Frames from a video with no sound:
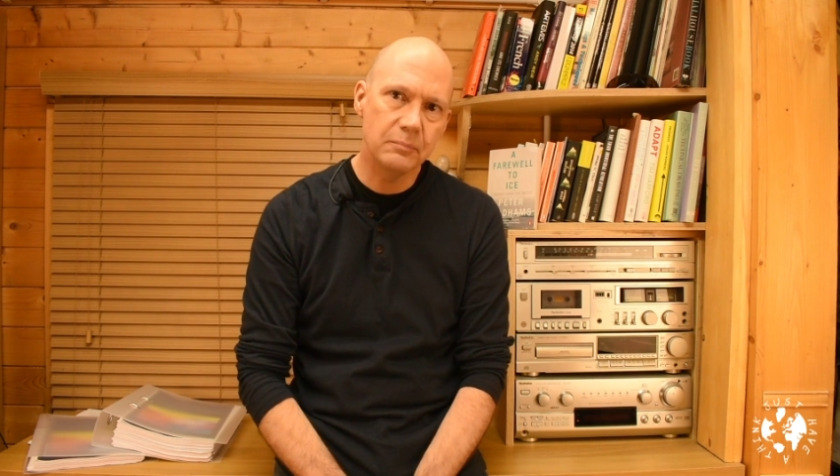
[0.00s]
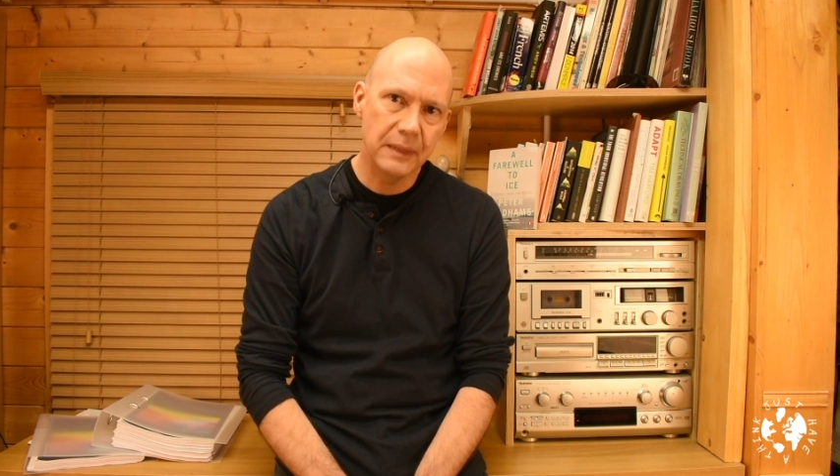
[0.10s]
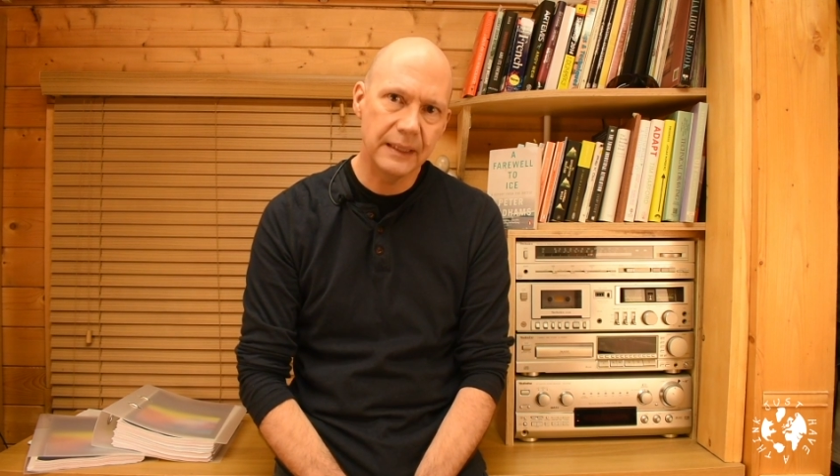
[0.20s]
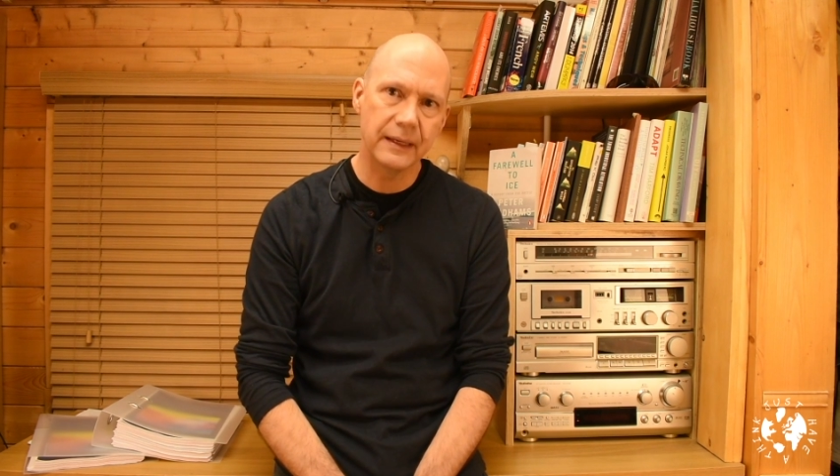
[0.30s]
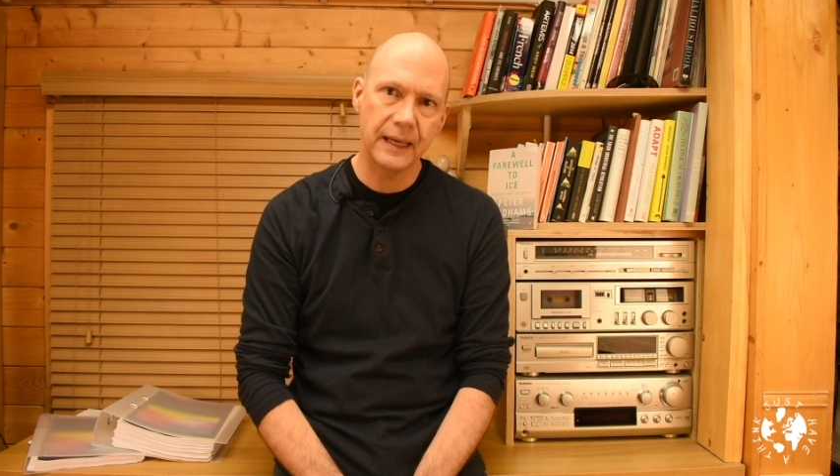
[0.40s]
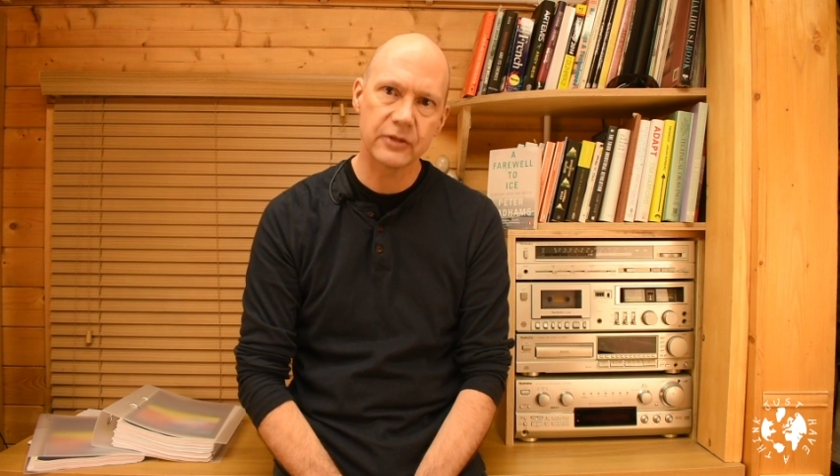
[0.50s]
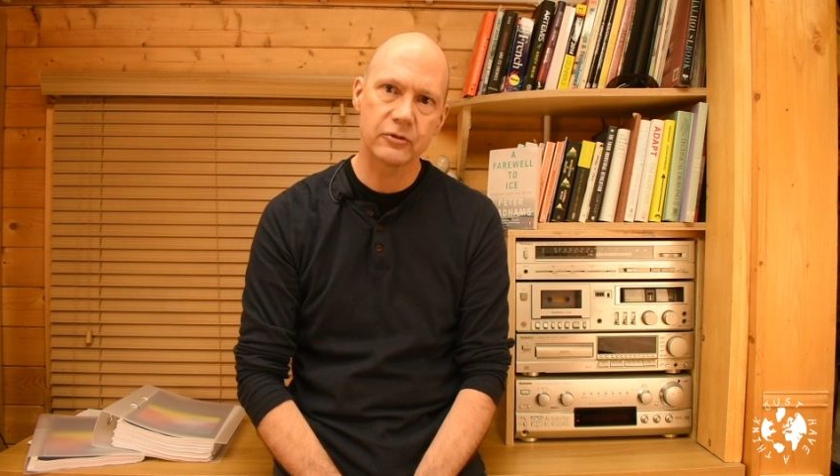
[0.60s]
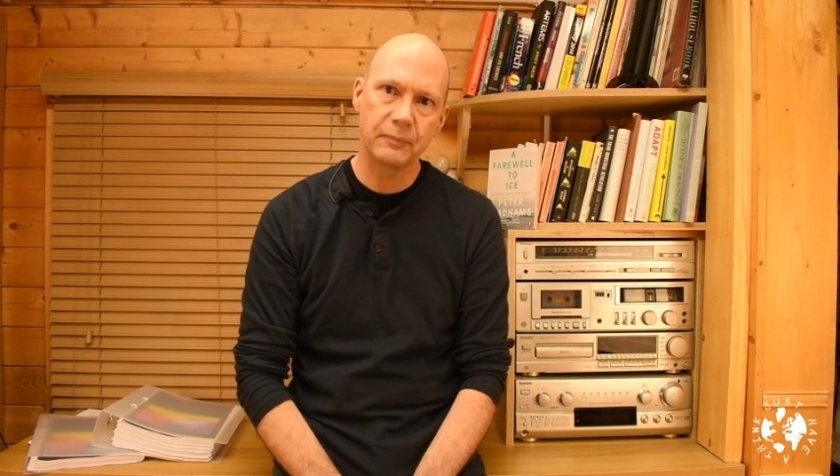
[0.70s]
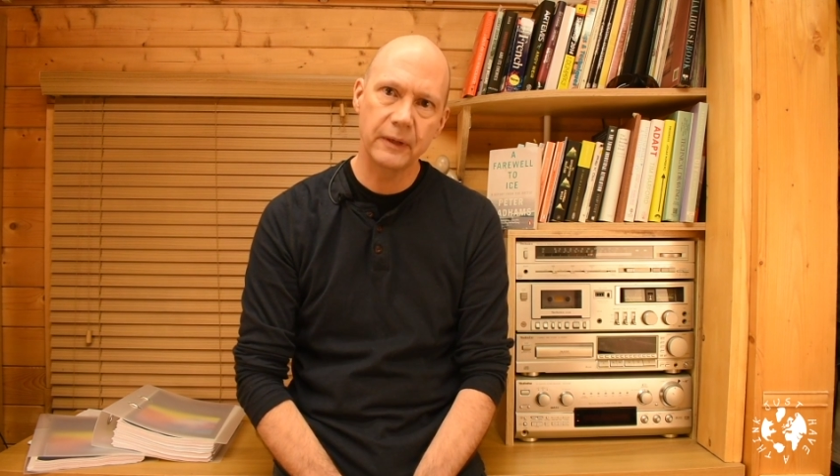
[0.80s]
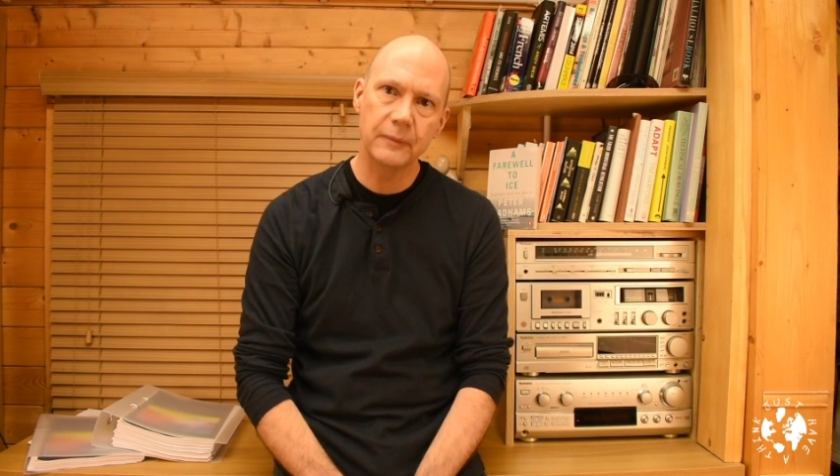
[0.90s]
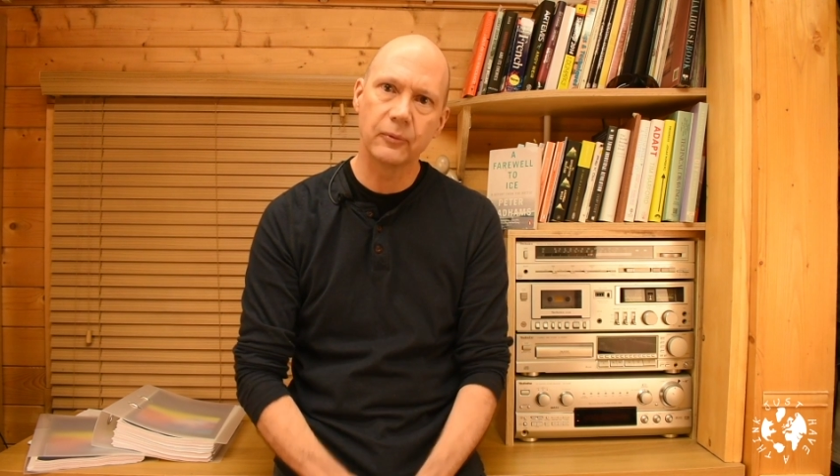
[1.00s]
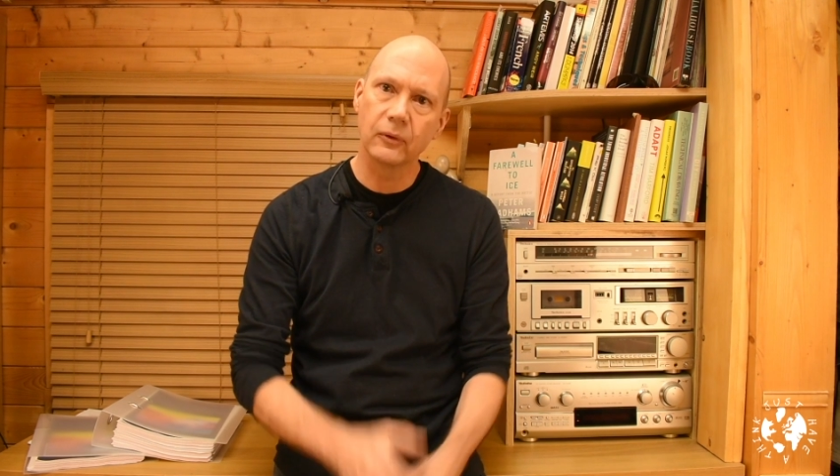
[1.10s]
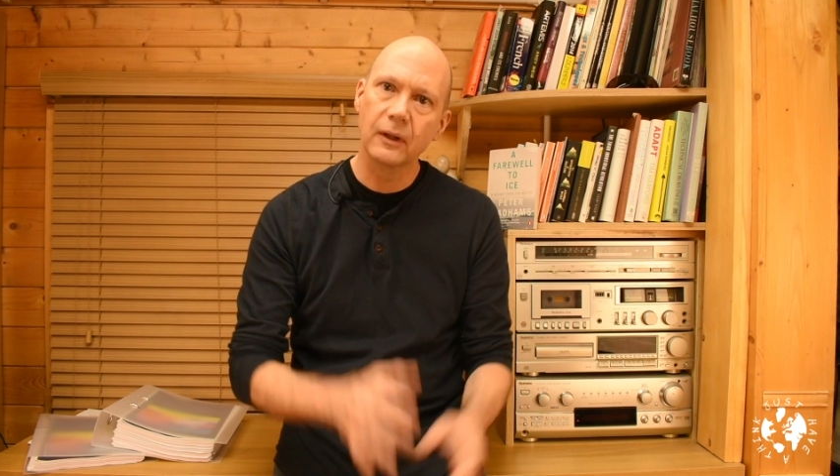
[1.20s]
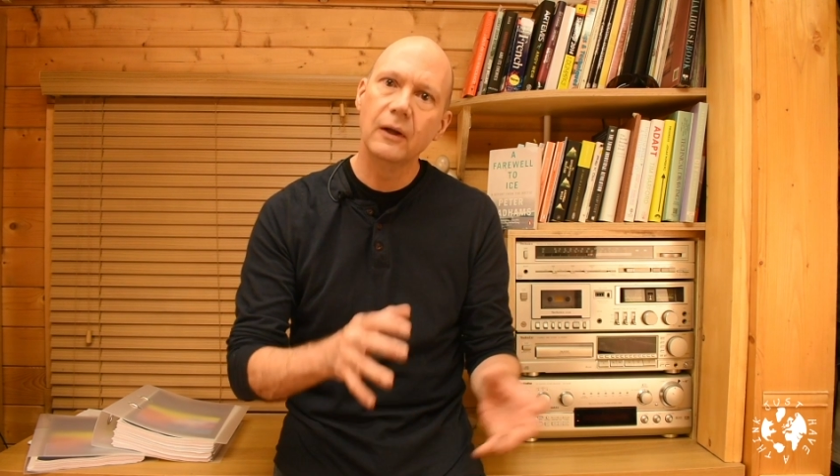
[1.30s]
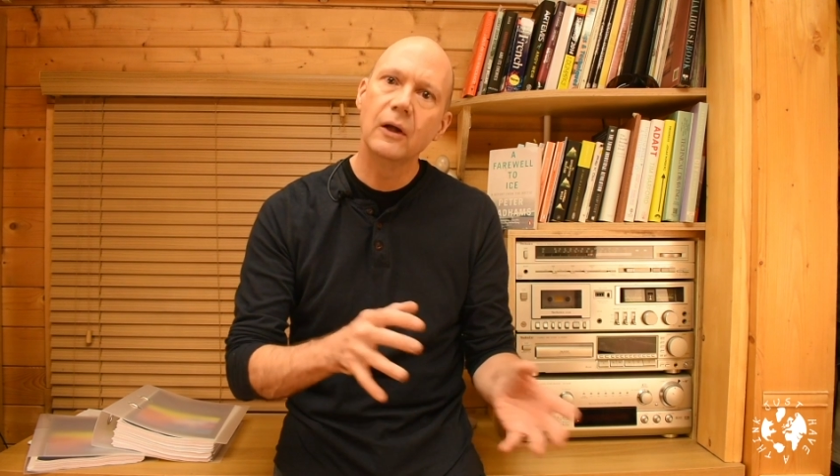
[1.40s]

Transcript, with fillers: million extra people